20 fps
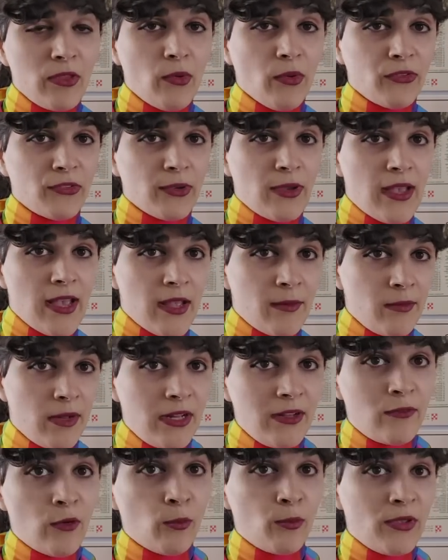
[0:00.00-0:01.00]
You also had
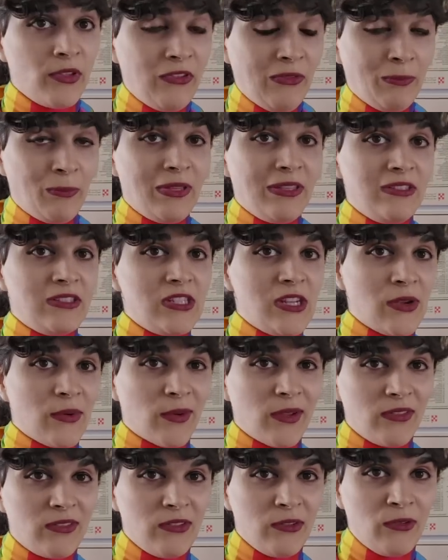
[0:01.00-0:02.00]
medieval
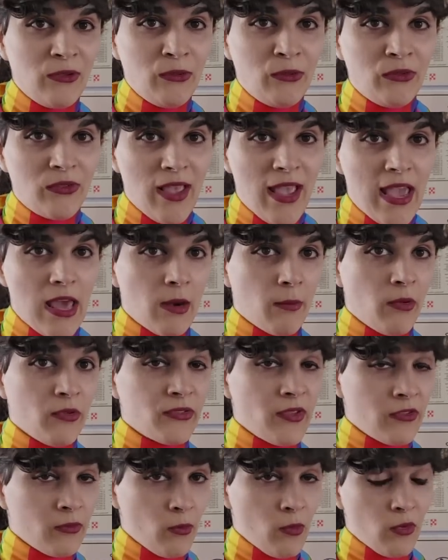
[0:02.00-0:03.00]
bestiaries use
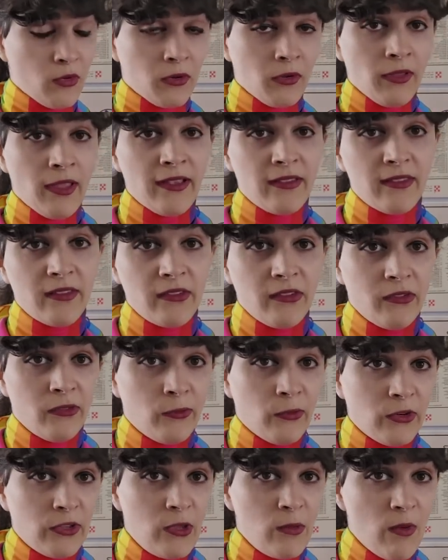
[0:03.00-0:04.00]
animals as moral
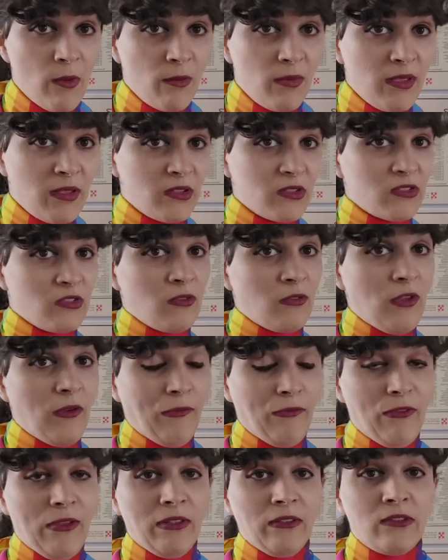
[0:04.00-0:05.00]
lessons for human beings and
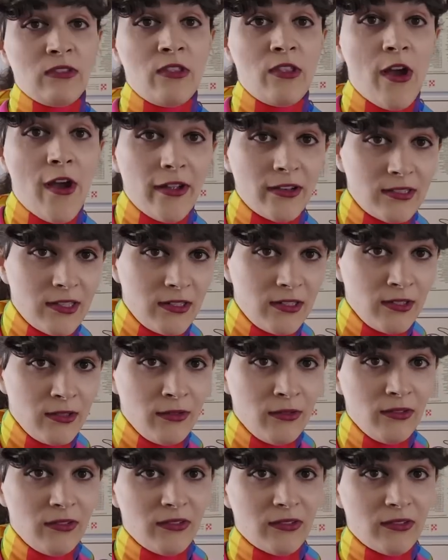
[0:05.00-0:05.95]
things not to do,